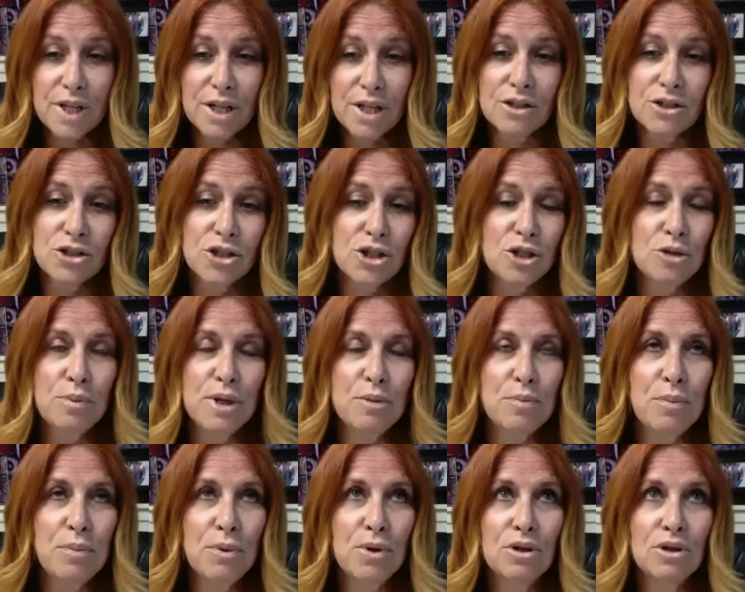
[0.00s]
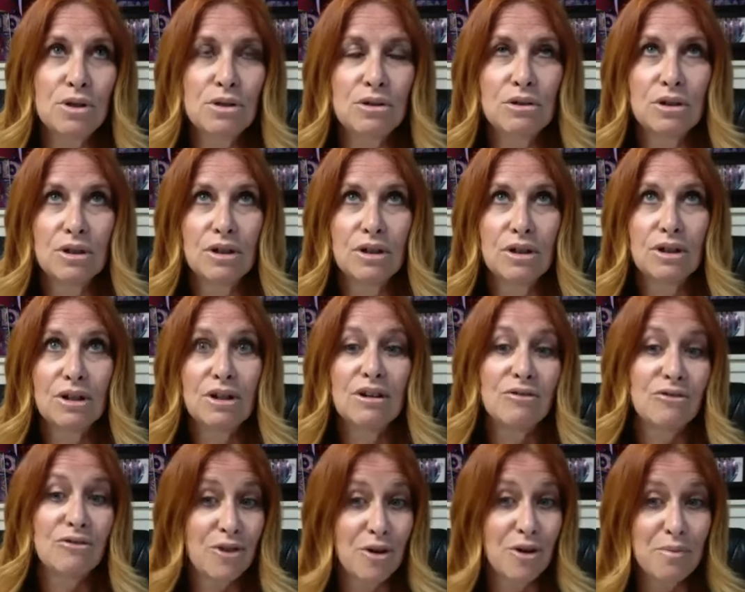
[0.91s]
2 people
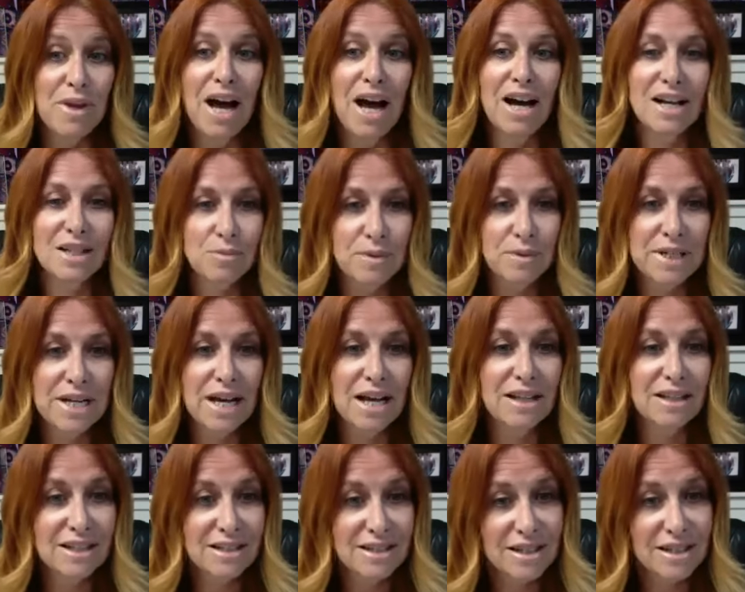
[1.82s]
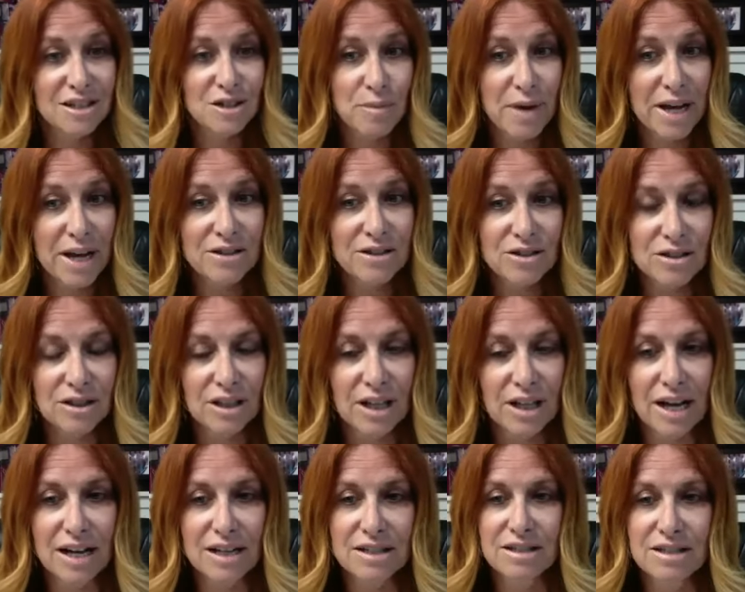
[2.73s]
from the hospitality sales
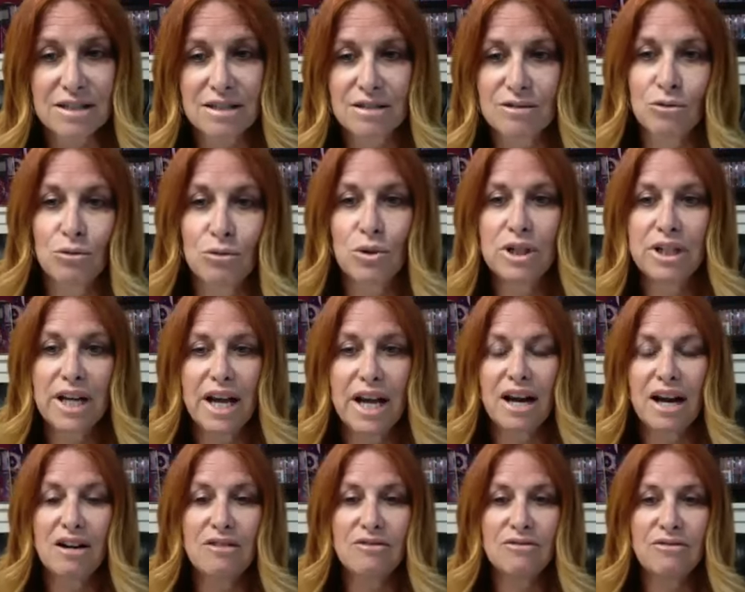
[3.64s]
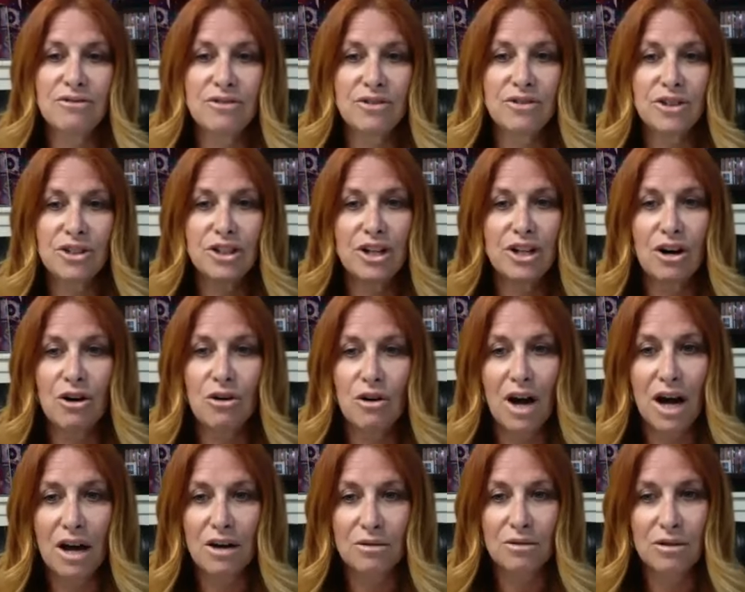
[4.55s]
masterclass would have,
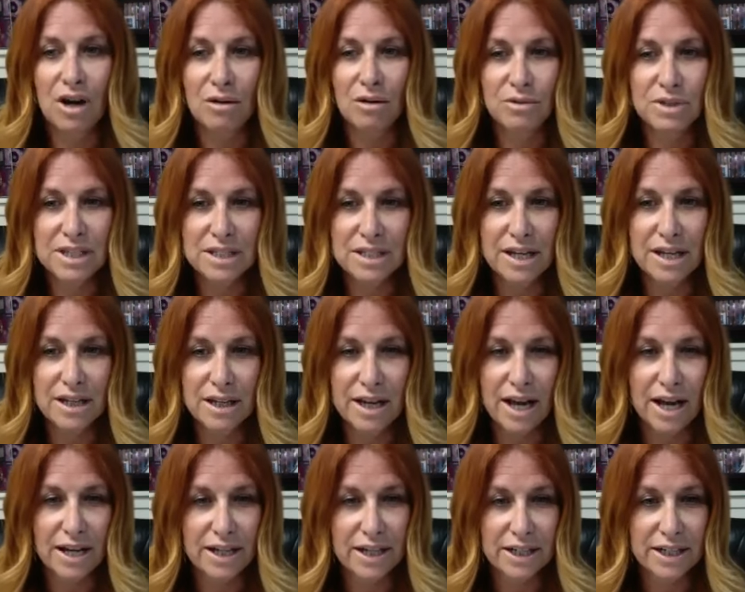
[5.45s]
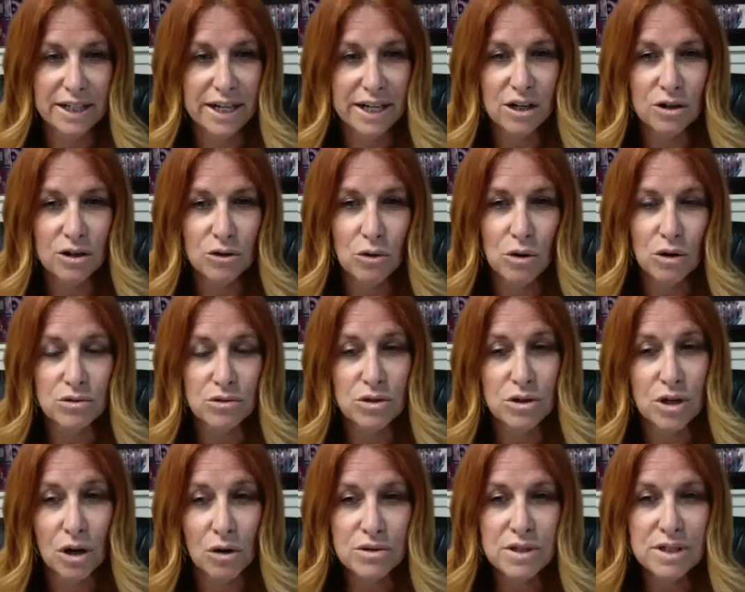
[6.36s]
I would say, kind of in air quotes,
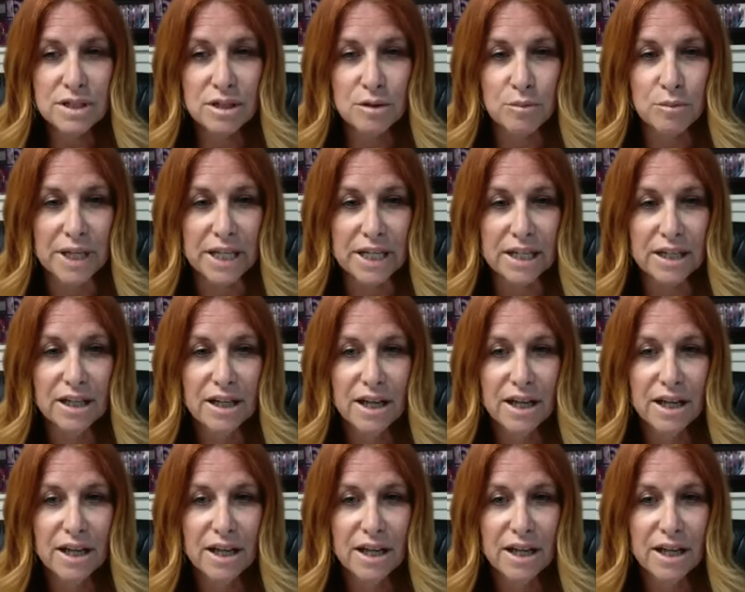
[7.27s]
ghosted me.